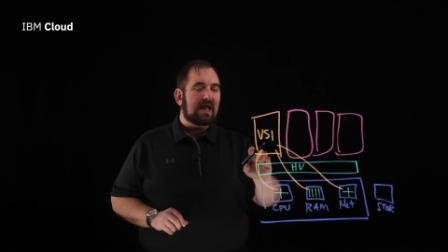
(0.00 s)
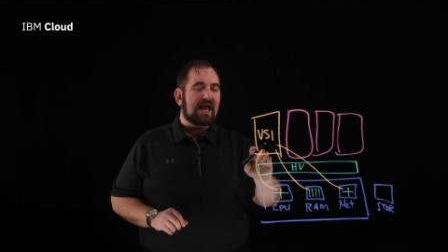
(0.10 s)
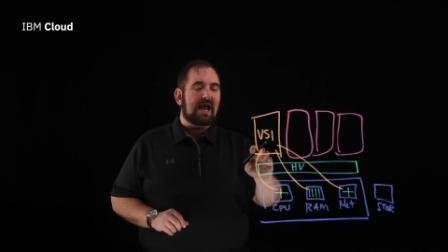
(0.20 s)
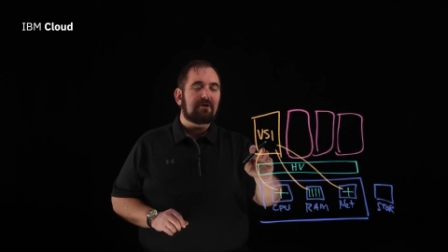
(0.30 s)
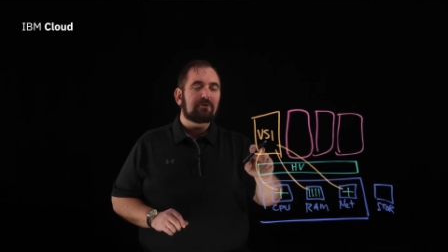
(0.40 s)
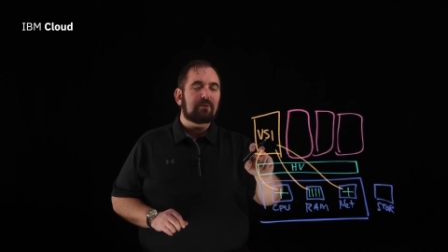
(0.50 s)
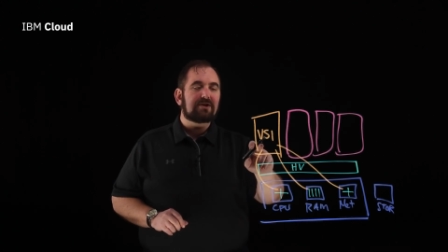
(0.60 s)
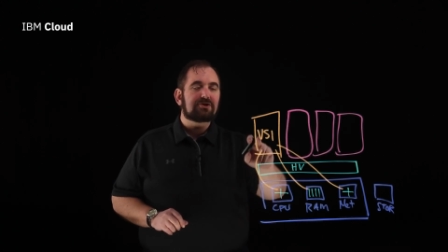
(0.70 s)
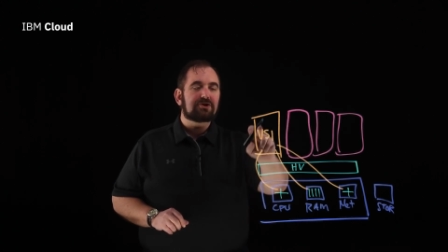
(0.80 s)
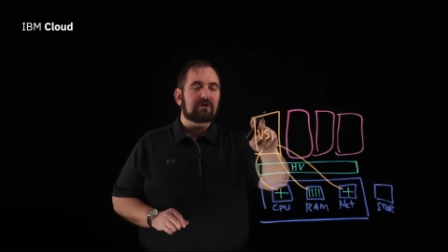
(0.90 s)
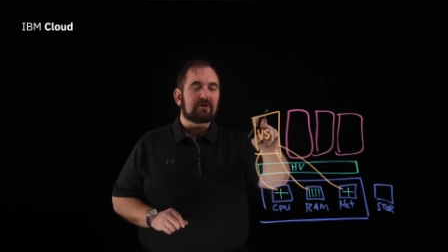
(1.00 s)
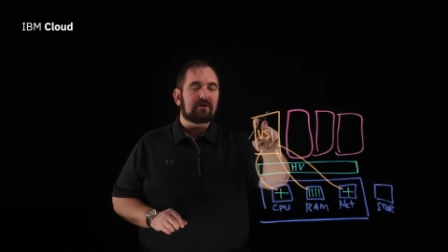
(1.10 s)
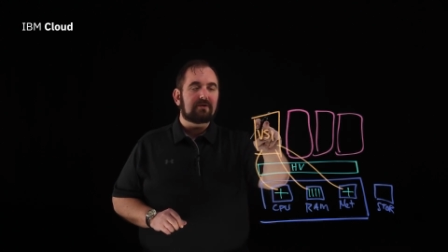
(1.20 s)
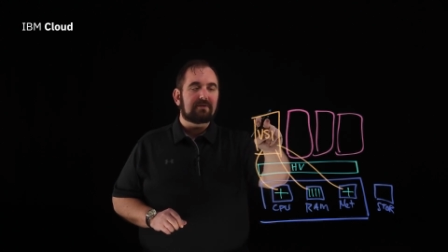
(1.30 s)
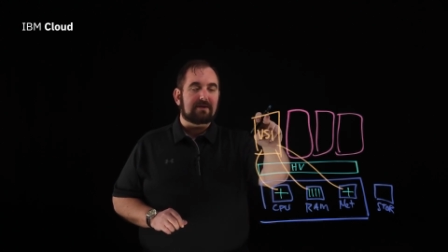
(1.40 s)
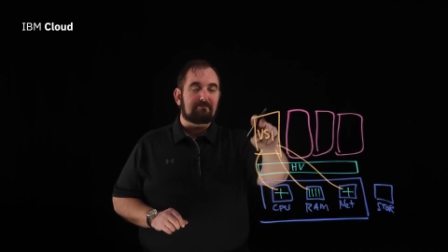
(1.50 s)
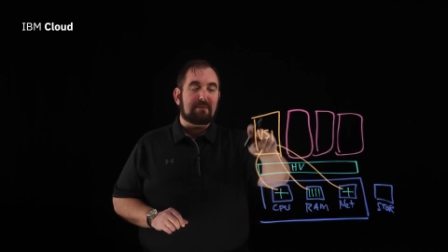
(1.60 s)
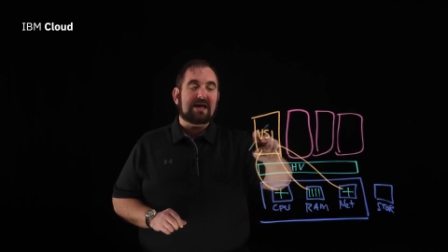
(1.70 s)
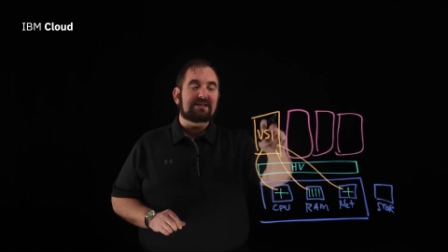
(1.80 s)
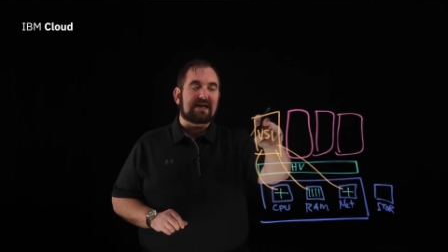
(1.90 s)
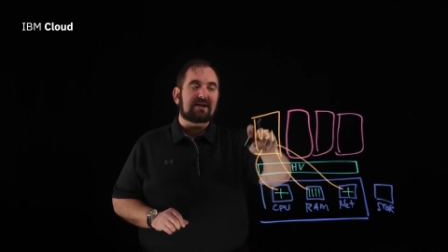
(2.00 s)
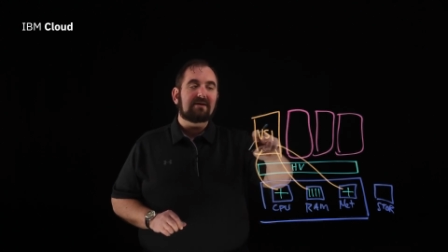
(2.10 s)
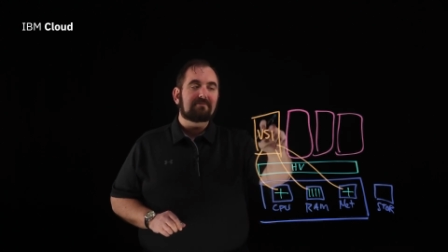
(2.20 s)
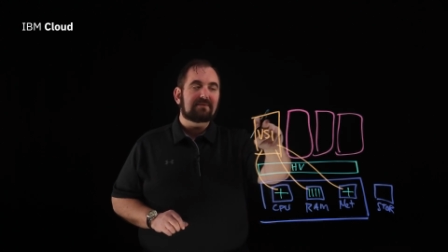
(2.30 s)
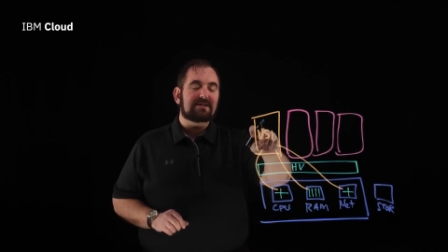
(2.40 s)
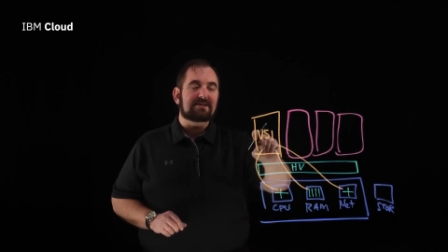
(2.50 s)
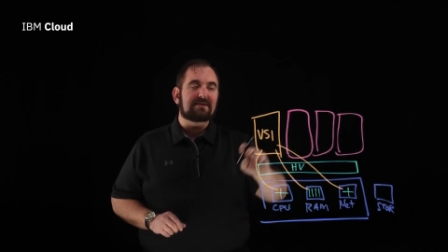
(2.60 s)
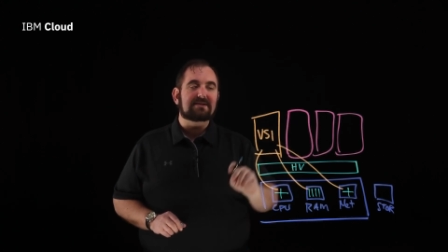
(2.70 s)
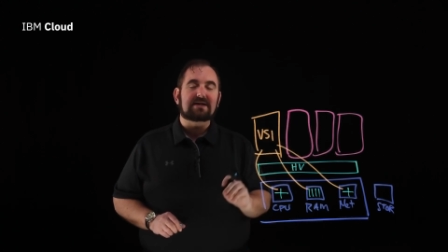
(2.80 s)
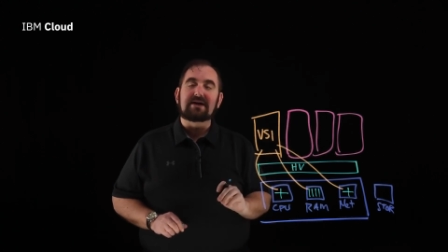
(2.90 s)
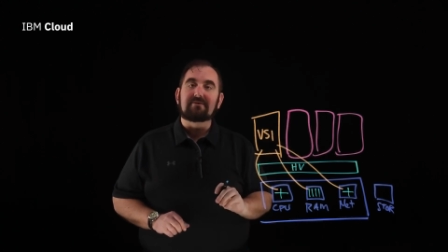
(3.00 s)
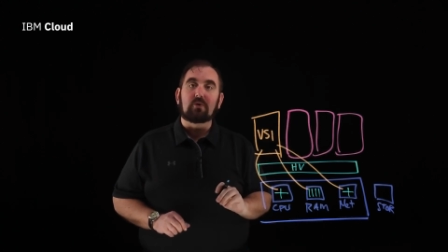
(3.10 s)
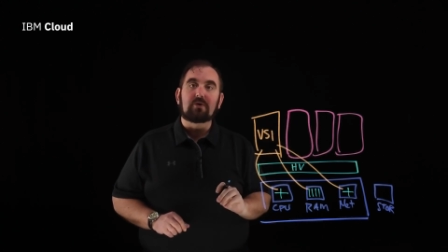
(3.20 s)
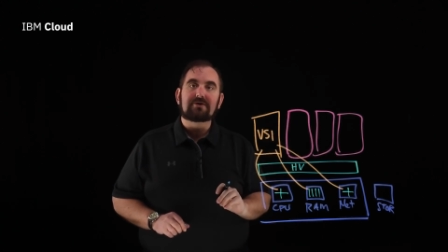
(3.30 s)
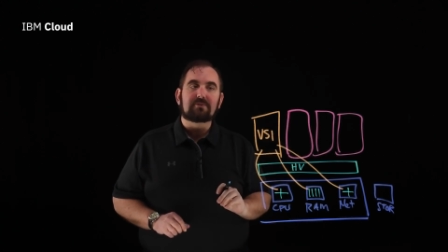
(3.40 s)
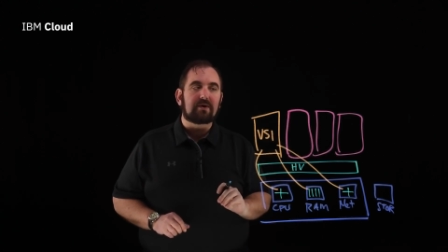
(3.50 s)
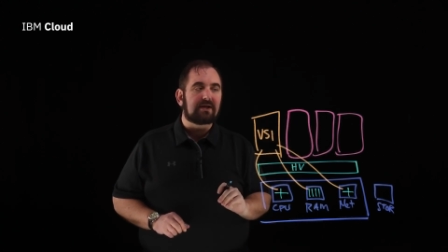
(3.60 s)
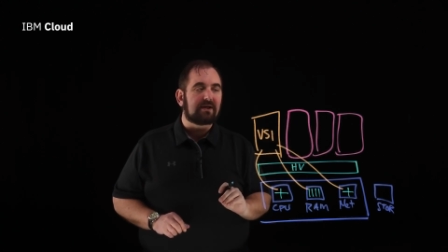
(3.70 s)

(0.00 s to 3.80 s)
how do we ensure that my data, that's in this kind of orange one